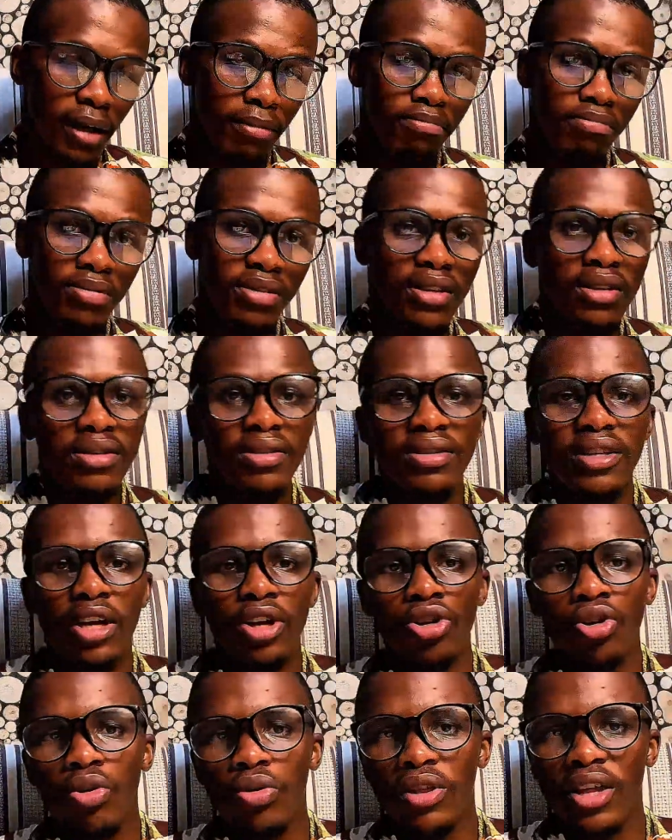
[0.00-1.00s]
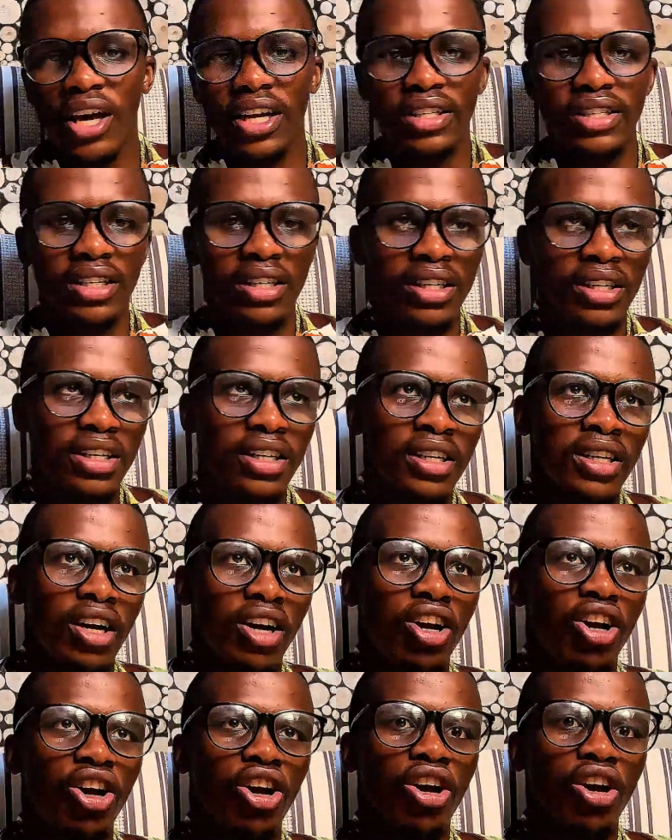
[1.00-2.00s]
since they know that in
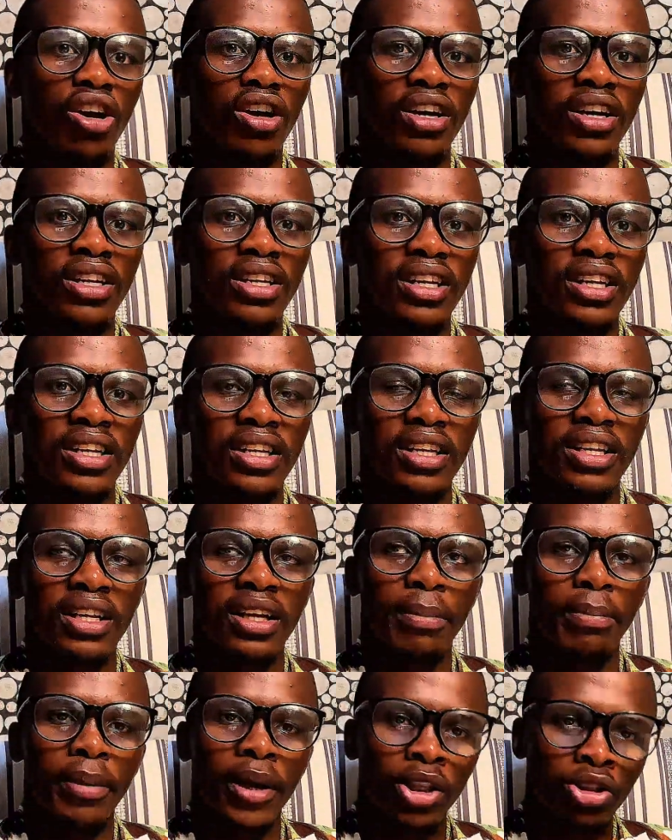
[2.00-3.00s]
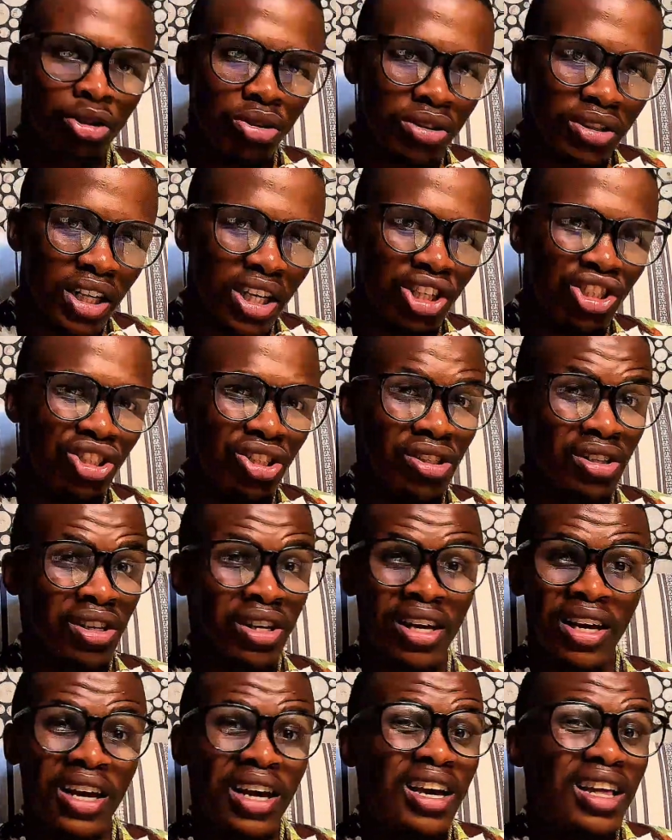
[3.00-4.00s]
a petrol station,
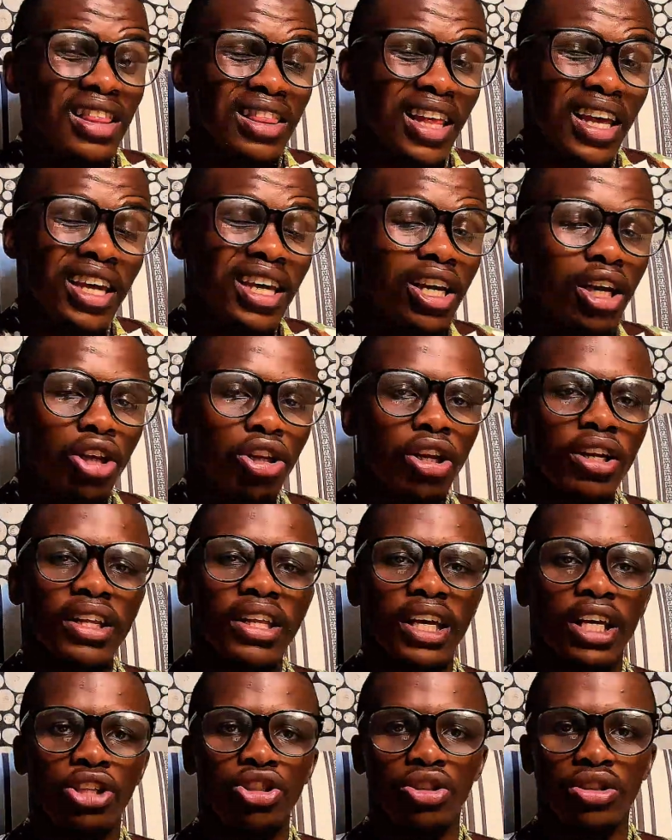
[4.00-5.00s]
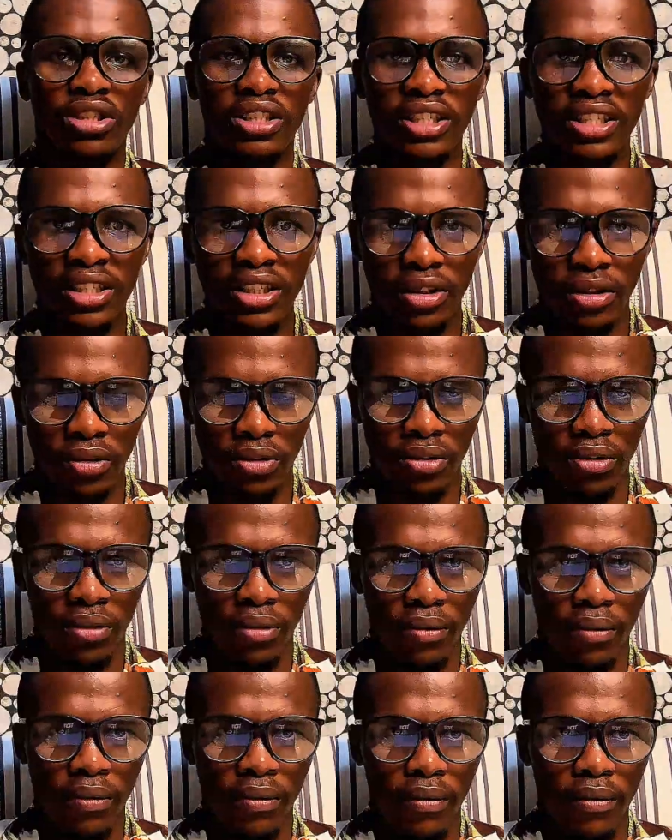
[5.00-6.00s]
they cannot get your details.
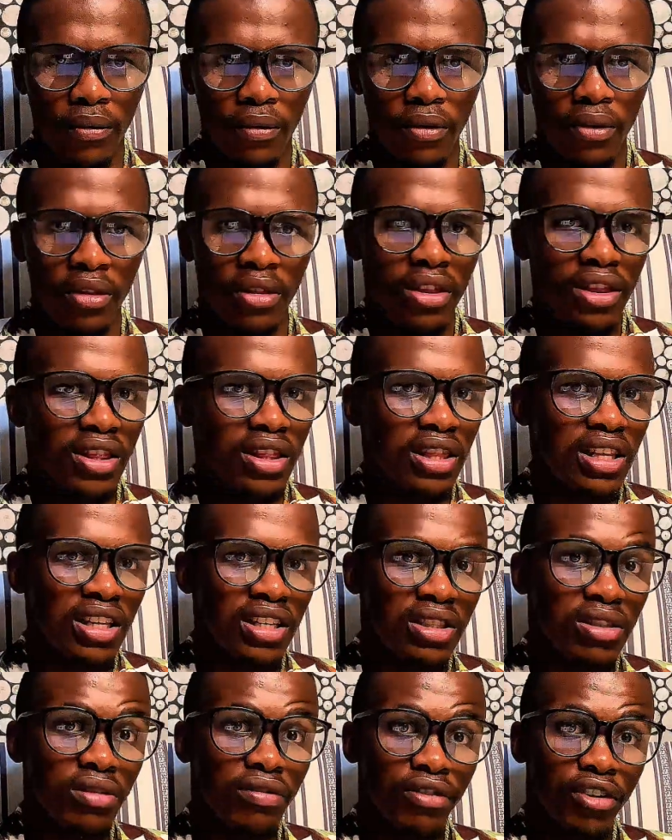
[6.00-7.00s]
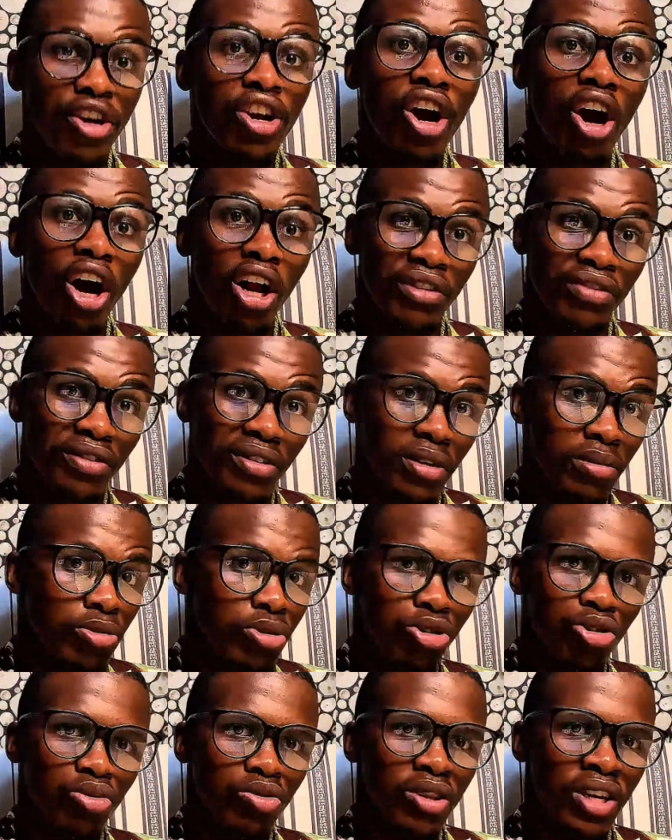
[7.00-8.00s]
It's very hard for them to
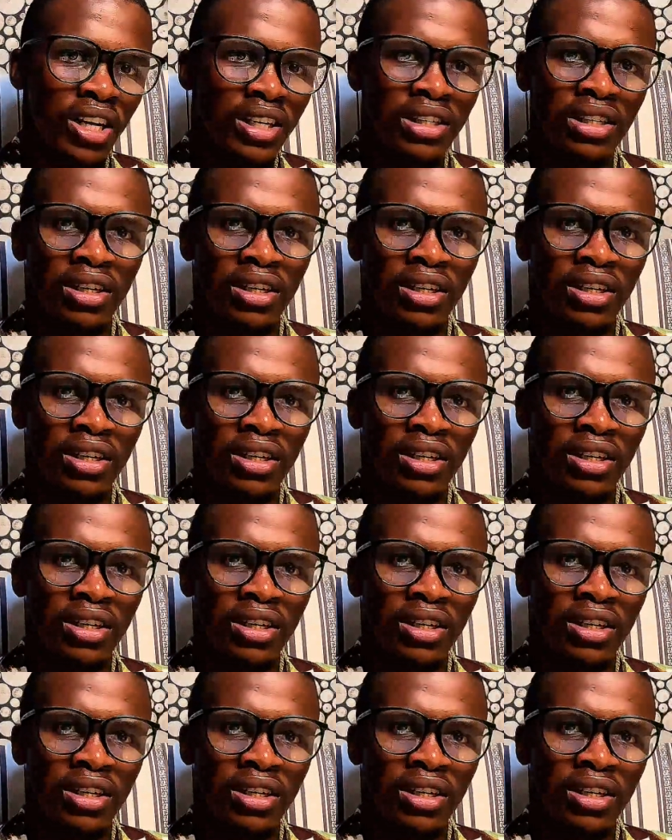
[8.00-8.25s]
do that.